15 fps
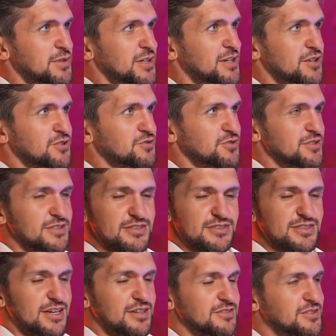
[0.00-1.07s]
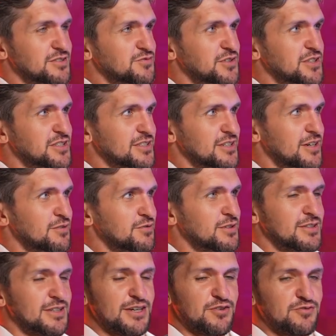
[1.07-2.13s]
many countries thousands of years ago,
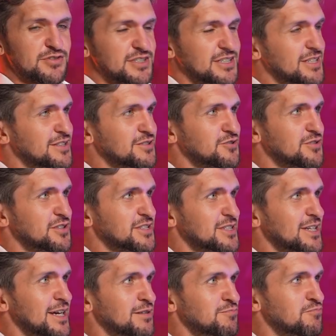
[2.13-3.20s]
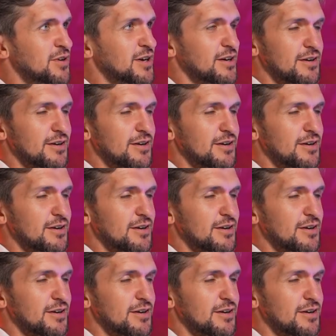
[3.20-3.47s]
and they obviously took this name